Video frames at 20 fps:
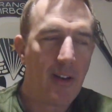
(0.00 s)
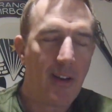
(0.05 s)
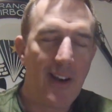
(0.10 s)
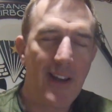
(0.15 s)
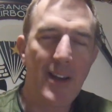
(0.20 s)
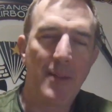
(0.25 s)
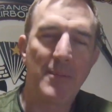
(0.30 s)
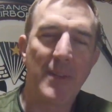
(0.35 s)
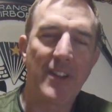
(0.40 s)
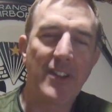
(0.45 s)

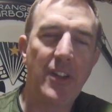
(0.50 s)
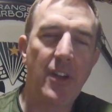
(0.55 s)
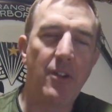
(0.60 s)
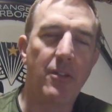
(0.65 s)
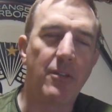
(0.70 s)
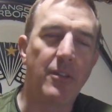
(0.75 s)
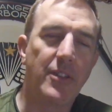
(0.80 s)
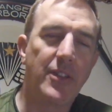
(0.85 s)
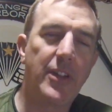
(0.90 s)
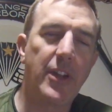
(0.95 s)
And I'm like,
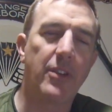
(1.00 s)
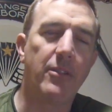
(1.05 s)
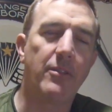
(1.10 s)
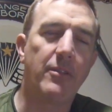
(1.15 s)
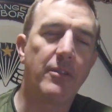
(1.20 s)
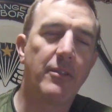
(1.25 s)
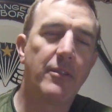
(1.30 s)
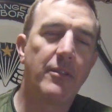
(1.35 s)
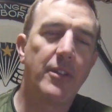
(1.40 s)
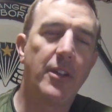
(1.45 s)
dude,
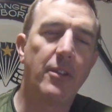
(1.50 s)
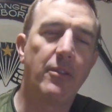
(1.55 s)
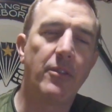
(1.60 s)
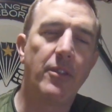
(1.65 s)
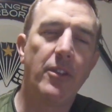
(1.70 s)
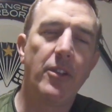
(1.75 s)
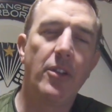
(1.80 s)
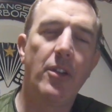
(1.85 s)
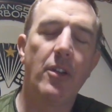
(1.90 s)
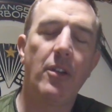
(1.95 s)

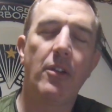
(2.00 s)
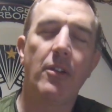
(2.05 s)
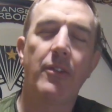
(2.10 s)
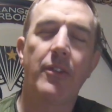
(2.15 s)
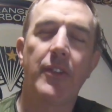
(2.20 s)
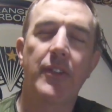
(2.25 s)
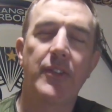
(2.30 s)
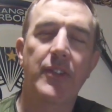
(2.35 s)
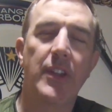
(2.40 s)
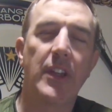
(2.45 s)
You're
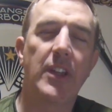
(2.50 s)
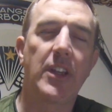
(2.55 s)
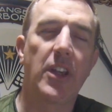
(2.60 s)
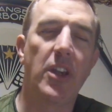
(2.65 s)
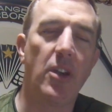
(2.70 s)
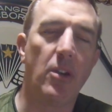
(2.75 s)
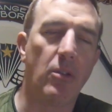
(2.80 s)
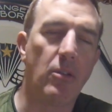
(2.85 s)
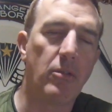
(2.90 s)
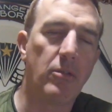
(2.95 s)
the
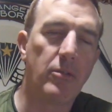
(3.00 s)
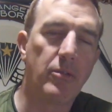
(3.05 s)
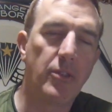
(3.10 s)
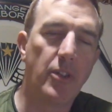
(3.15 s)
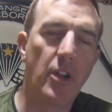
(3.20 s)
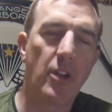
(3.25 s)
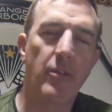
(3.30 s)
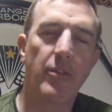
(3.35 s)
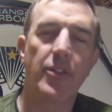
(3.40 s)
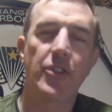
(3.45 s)
CQ.
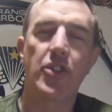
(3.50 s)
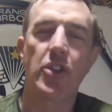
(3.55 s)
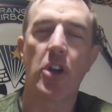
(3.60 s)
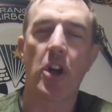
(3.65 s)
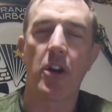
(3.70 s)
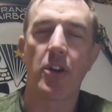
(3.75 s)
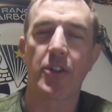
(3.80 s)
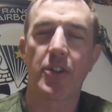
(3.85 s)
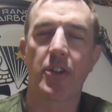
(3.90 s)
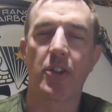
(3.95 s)
You're in
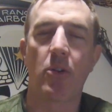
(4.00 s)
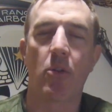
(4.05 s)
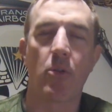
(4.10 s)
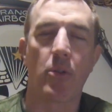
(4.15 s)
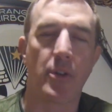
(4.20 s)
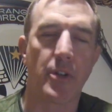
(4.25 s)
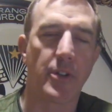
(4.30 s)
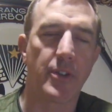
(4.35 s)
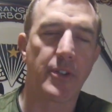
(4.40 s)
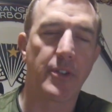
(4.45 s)
charge of
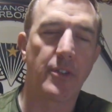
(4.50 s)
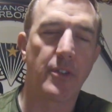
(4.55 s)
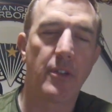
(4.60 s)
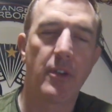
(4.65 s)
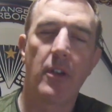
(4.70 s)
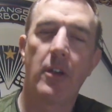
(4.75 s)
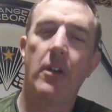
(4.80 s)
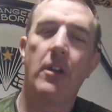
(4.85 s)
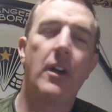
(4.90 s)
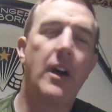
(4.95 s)
quarters.
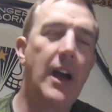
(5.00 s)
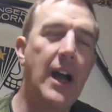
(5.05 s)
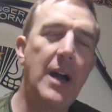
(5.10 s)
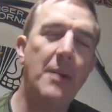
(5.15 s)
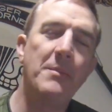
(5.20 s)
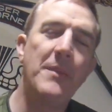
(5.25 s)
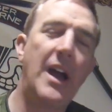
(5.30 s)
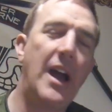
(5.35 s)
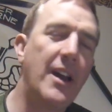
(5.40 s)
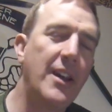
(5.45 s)

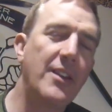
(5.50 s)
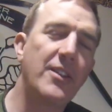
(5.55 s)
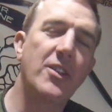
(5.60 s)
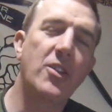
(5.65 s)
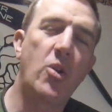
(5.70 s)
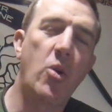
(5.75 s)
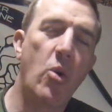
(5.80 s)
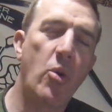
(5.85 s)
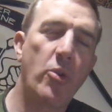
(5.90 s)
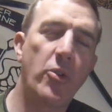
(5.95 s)
I'm not in the
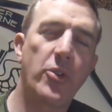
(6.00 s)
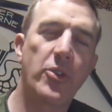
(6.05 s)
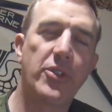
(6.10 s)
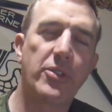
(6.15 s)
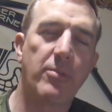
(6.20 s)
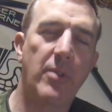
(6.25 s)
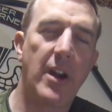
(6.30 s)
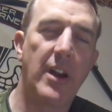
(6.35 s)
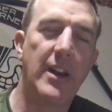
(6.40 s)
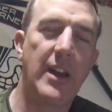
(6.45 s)

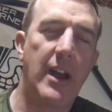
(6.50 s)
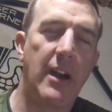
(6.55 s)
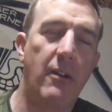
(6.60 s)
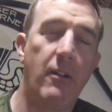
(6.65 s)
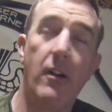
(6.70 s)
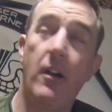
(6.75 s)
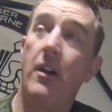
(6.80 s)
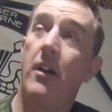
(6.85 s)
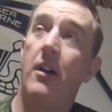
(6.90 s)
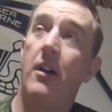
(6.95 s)
quarters right now.